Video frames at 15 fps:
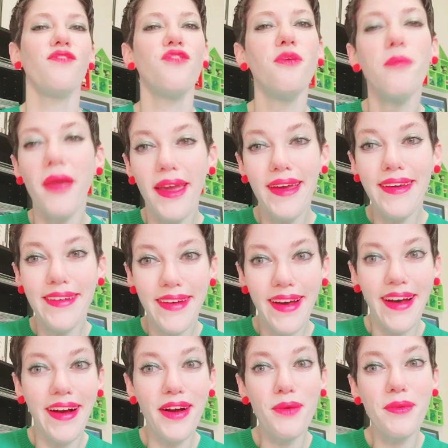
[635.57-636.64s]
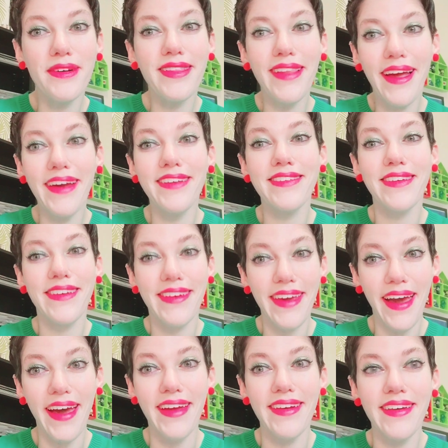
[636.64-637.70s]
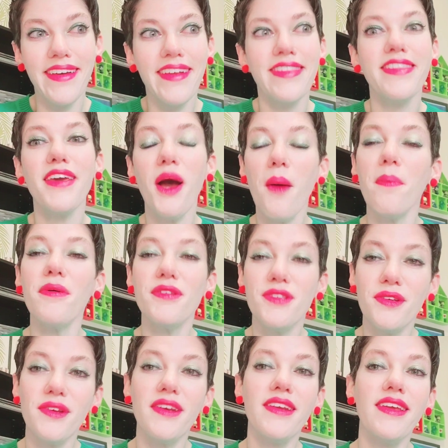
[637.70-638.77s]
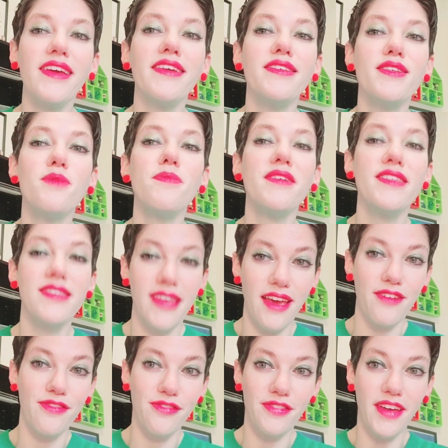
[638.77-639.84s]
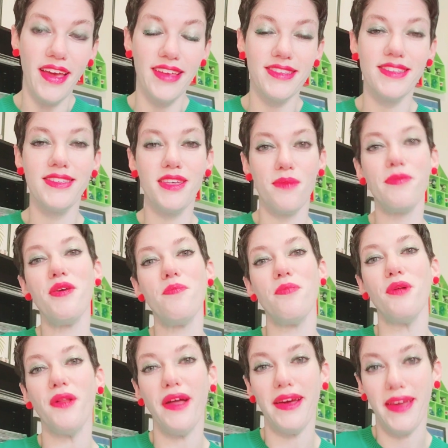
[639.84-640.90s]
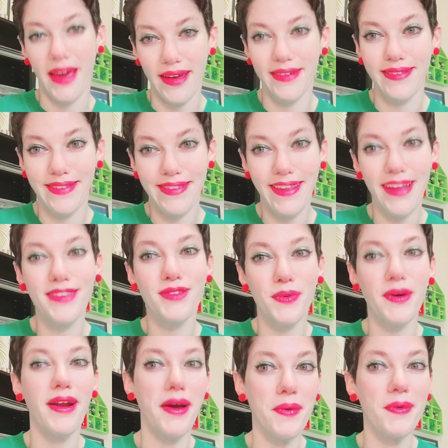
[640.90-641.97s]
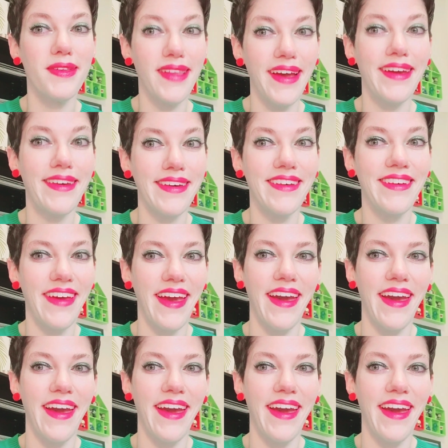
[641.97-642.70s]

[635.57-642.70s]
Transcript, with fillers: For me, I would like to get the opportunity to be safe and see people again. That's what I would like.